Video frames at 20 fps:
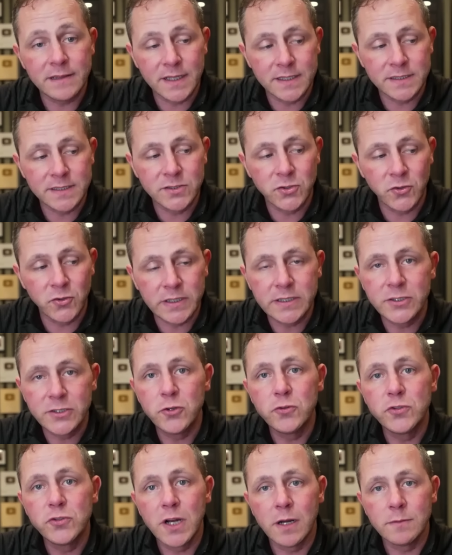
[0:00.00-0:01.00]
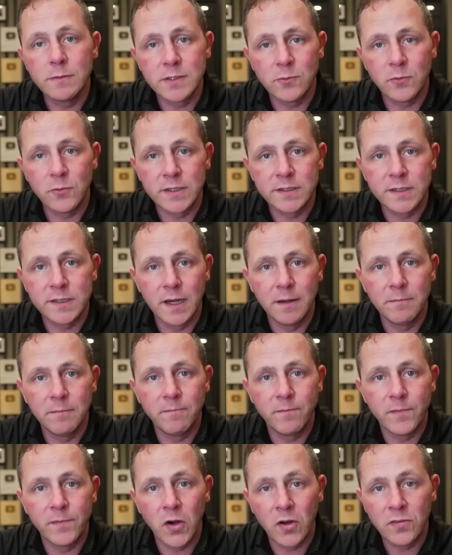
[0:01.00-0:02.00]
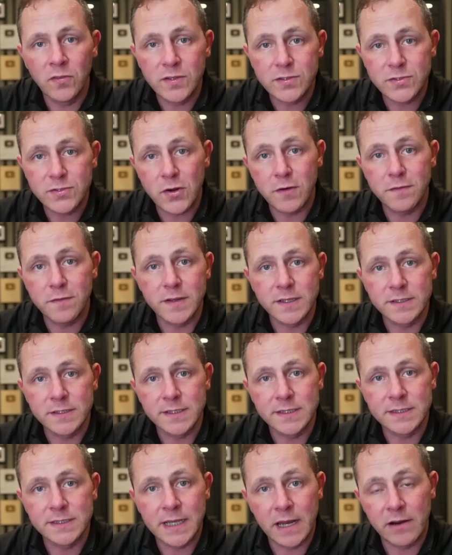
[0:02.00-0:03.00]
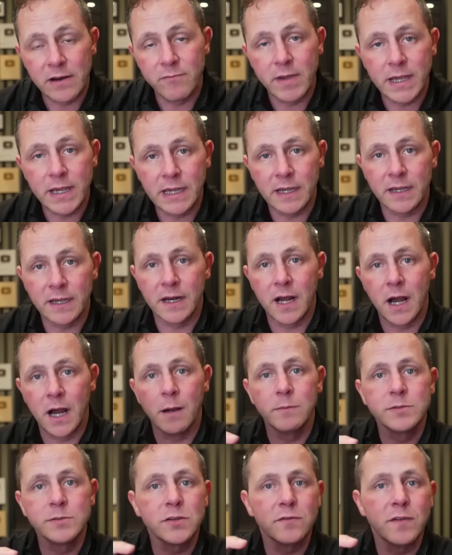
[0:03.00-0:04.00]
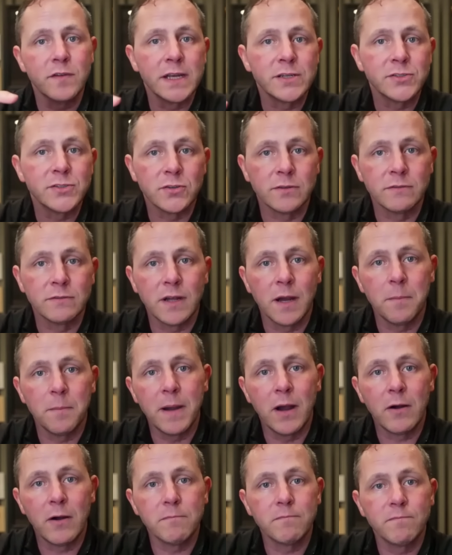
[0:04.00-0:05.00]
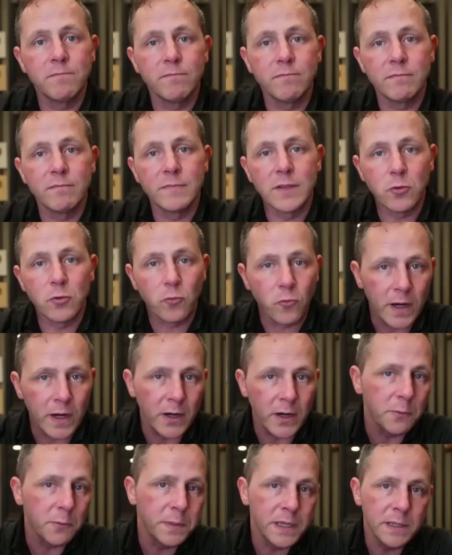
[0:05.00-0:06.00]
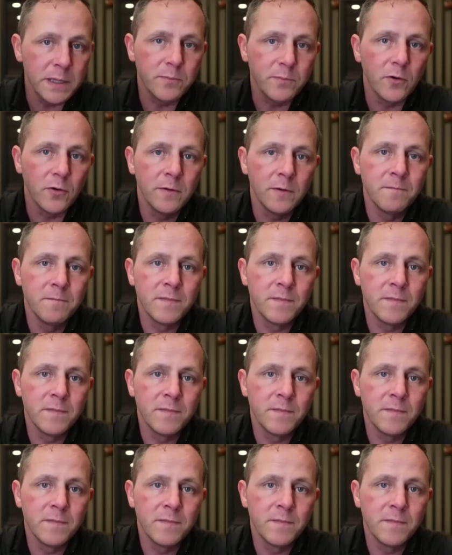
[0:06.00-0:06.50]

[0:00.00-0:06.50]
line's doing 2 jobs at one time. On the surface, it's kind of making an observation about rare people,